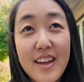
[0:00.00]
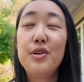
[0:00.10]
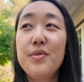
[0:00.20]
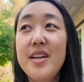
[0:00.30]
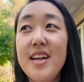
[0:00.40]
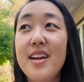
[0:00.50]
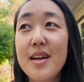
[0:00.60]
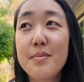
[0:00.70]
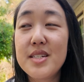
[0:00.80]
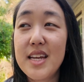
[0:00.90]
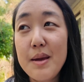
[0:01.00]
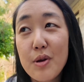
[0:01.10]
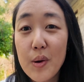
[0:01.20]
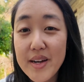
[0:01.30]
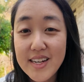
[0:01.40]
You need him to
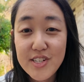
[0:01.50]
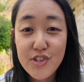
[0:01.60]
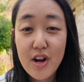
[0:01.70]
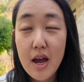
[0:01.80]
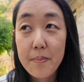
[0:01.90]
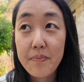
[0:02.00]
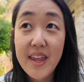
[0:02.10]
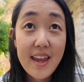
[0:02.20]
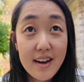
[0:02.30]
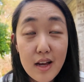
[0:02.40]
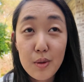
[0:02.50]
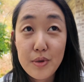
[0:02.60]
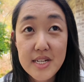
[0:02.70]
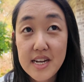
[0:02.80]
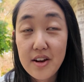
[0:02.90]
keep going to his job and help
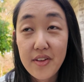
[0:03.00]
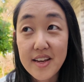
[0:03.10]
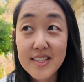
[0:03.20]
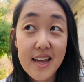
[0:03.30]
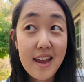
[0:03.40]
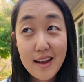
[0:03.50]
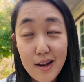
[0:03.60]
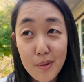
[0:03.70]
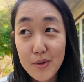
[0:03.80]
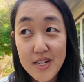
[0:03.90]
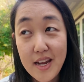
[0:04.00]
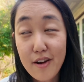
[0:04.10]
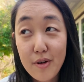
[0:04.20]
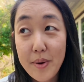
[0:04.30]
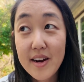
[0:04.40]
you take care of the kids and help you take
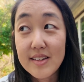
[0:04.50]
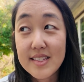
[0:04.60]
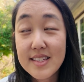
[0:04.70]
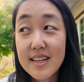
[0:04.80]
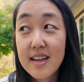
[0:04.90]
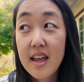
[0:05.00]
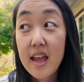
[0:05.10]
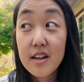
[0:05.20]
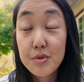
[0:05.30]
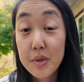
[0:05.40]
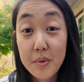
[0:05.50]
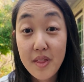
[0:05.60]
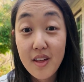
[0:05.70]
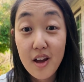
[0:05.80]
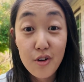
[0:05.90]
care of your parents, and do it
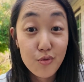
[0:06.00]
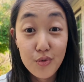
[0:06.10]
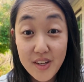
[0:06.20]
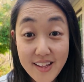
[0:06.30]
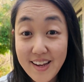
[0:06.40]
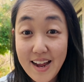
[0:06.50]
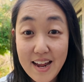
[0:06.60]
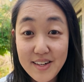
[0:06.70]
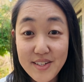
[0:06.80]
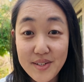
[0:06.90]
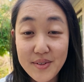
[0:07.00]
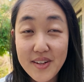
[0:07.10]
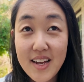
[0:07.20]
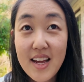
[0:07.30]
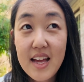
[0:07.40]
with a really good attitude.
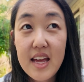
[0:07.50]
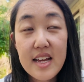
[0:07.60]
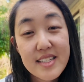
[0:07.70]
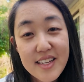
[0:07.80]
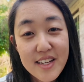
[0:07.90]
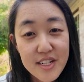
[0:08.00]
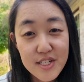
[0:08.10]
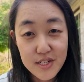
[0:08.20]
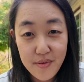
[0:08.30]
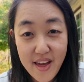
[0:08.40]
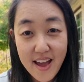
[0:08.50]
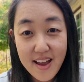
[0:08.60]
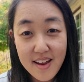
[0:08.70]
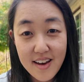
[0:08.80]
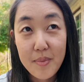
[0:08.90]
Is he going to do
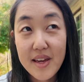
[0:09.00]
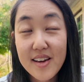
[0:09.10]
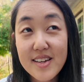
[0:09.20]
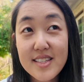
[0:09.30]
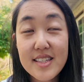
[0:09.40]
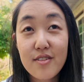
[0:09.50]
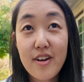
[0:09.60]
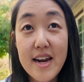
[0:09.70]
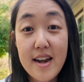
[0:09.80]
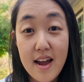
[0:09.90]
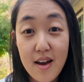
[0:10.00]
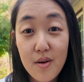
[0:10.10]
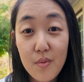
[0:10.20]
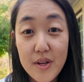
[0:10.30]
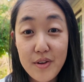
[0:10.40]
that? Because right
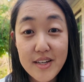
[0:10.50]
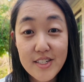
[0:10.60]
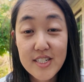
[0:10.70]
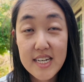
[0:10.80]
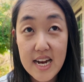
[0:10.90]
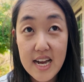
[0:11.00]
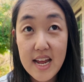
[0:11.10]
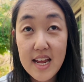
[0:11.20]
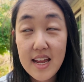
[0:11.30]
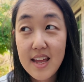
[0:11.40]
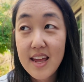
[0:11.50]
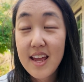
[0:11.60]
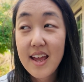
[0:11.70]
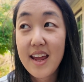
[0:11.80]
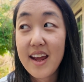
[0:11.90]
now, when you guys are dating
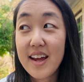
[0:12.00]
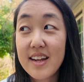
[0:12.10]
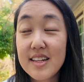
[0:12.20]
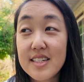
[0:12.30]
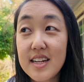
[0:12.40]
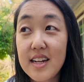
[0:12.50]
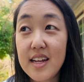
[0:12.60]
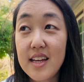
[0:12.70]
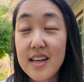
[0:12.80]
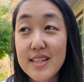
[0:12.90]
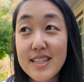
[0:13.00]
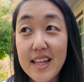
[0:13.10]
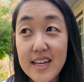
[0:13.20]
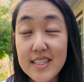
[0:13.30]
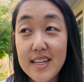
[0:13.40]
and he's
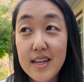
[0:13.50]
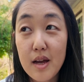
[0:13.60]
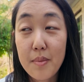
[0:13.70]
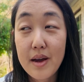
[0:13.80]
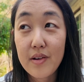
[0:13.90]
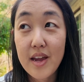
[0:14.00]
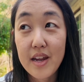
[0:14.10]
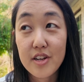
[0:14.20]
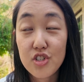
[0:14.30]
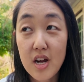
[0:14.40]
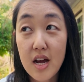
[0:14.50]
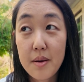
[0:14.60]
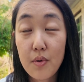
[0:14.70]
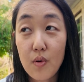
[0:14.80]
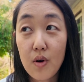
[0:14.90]
lazy about getting a
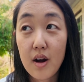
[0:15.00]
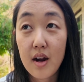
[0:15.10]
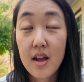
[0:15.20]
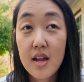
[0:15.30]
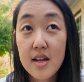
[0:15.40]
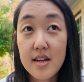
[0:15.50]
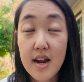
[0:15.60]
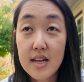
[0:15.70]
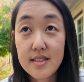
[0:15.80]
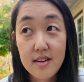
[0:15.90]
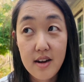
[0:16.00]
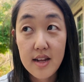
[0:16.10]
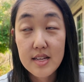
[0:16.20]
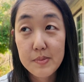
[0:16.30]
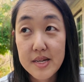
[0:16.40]
job or not
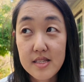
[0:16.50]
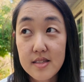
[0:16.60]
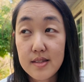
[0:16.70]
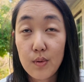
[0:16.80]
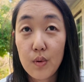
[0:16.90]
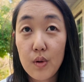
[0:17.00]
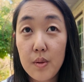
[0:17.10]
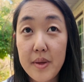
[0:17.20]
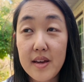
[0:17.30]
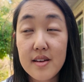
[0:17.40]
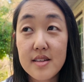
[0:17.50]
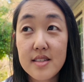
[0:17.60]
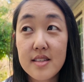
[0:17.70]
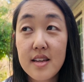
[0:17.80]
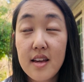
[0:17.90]
studying his best in school
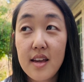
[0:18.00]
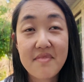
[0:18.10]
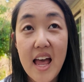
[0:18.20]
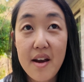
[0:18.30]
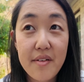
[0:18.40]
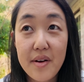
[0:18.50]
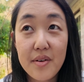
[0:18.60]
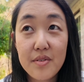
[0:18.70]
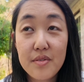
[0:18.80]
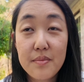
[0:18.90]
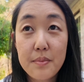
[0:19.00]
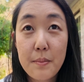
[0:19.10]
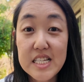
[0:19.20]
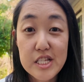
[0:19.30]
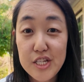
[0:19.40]
because, I don't know,
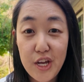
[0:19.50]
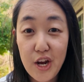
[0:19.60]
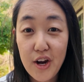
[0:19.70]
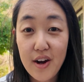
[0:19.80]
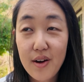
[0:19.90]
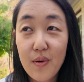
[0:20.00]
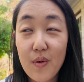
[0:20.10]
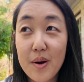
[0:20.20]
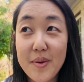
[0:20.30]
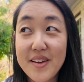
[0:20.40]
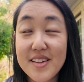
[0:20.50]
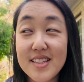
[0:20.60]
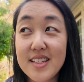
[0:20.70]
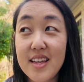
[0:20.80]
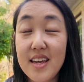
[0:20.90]
he's insecure, or
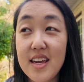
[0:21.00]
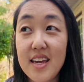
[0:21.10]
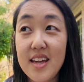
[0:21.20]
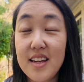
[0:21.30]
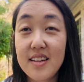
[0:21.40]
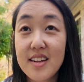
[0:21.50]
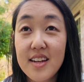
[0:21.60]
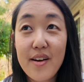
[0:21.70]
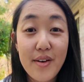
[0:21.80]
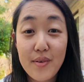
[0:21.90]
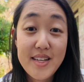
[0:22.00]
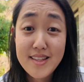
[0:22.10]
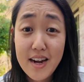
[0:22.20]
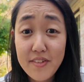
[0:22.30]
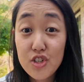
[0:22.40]
because he's
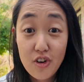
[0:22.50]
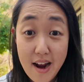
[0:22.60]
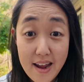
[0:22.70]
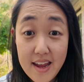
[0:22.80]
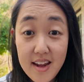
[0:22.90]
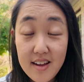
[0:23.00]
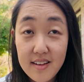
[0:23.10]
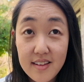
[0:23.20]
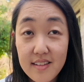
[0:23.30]
not even trying